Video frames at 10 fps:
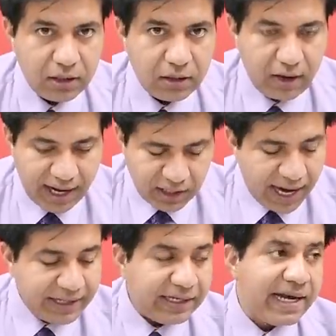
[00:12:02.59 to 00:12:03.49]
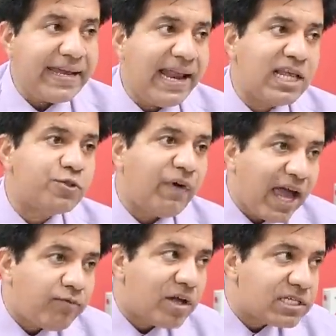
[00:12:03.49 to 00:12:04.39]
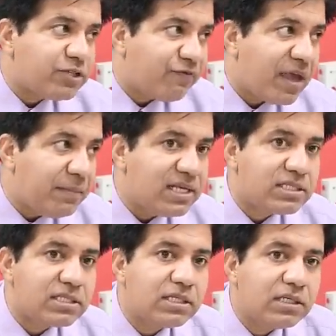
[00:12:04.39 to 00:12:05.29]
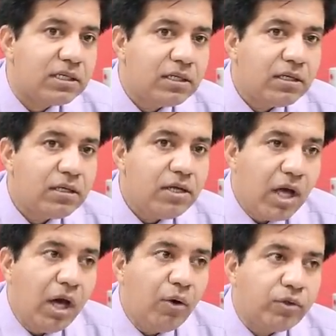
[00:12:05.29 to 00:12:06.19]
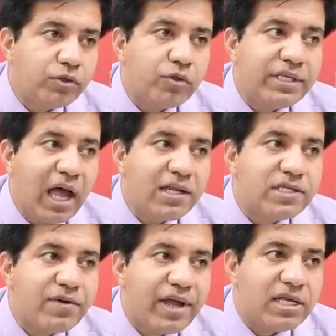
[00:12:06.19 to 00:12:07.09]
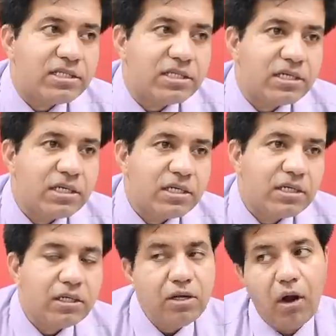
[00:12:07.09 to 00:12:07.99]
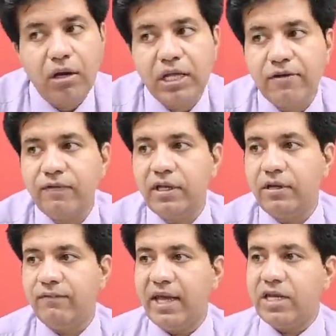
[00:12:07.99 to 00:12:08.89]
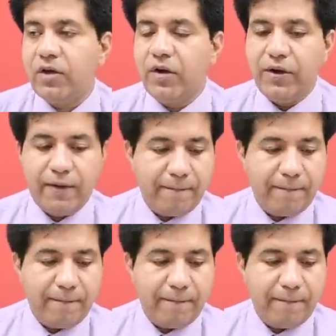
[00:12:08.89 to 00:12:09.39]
Right? And did they tell us why was it famous? No. So the answer is not given. Not given. Very good.